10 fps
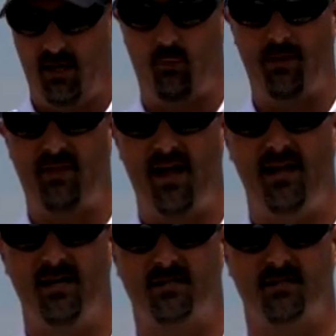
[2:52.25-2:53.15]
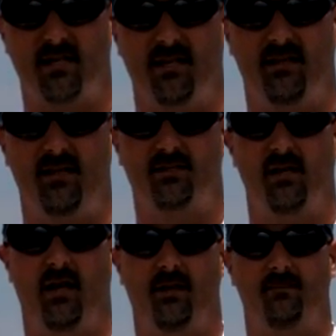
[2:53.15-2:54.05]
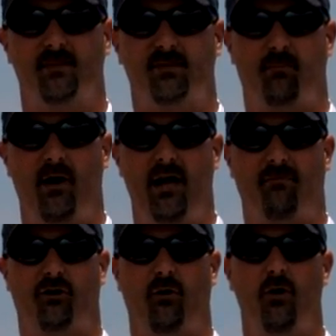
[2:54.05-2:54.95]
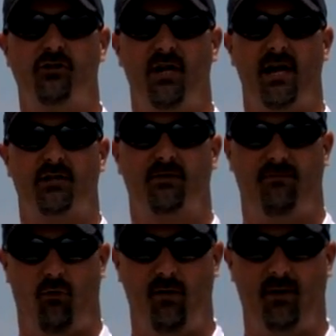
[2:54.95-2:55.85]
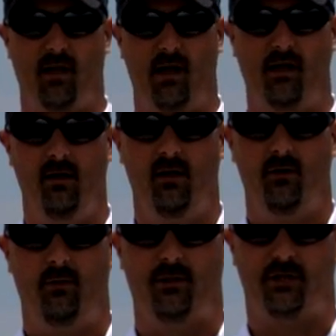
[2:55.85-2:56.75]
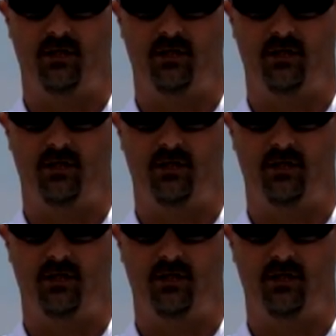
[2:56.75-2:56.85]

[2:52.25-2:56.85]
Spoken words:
And what that is it's a spray of Corrosion X formula, which